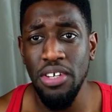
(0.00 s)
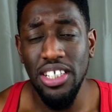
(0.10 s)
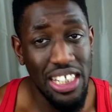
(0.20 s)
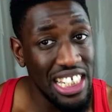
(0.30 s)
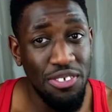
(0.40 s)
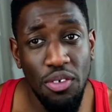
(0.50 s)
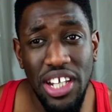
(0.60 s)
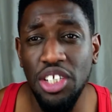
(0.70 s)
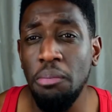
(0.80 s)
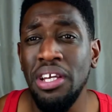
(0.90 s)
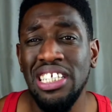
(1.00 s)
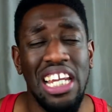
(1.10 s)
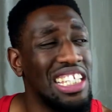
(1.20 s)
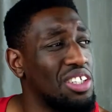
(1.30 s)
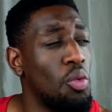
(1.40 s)
Successful relationship means
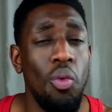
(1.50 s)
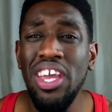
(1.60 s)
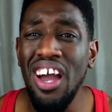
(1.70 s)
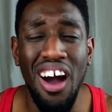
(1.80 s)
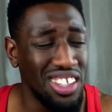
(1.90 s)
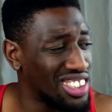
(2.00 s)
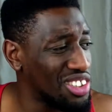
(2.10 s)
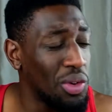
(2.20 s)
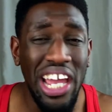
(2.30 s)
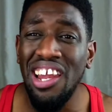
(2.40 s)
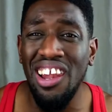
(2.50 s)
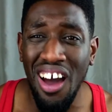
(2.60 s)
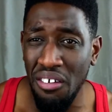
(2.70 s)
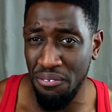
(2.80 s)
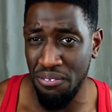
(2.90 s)
that, listen, we are still in
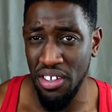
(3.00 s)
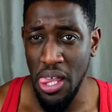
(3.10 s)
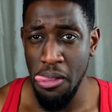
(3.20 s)
love.